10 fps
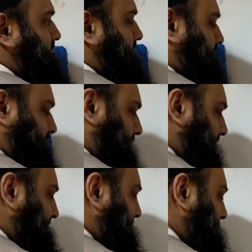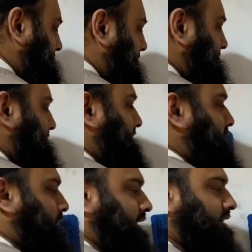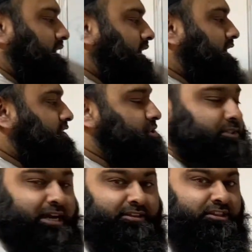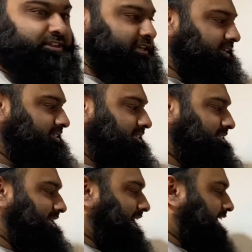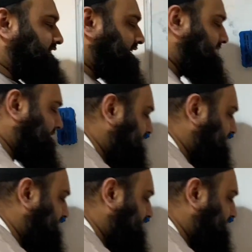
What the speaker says: Sorry, elevated garden, the other way. So the other thing is that adjective